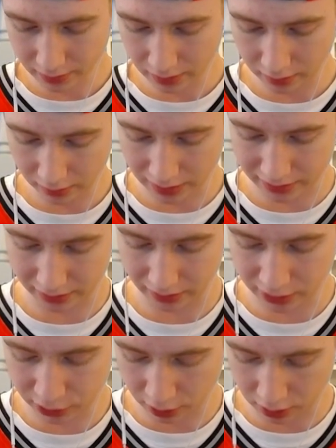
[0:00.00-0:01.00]
Let's see.
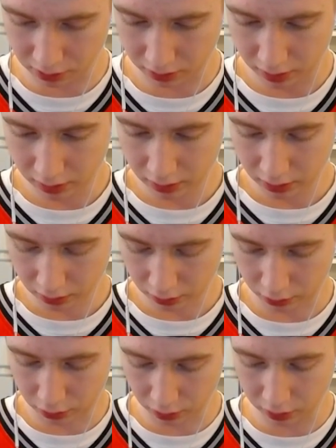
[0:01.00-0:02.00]
Let's go
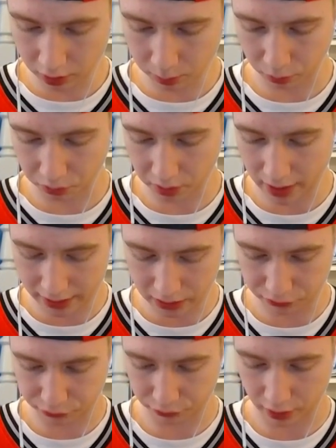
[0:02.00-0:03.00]
Golem right
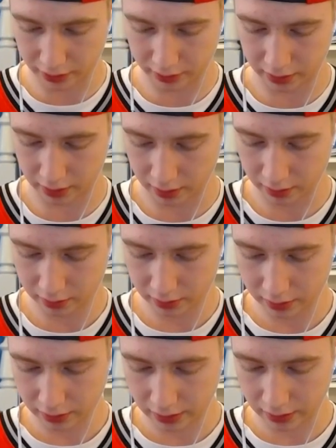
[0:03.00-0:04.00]
in front here
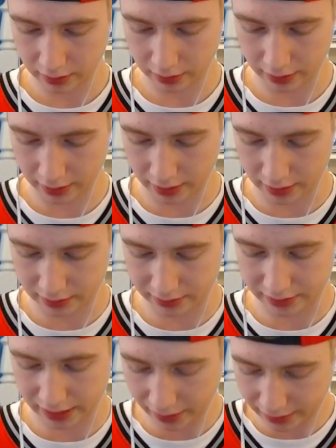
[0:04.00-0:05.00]

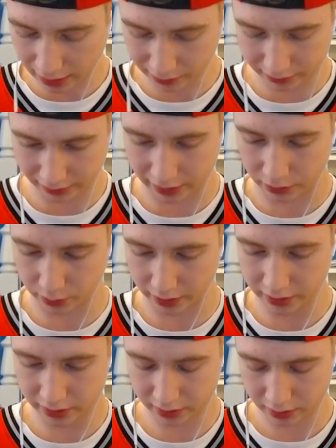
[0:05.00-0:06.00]
and take out the
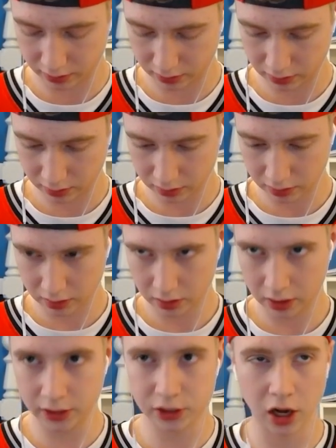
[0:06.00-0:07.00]
Ewiz.
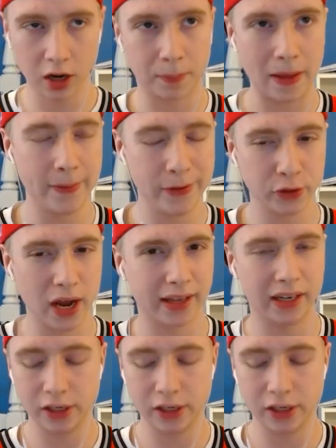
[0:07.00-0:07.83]
He's got a Baby Dragon.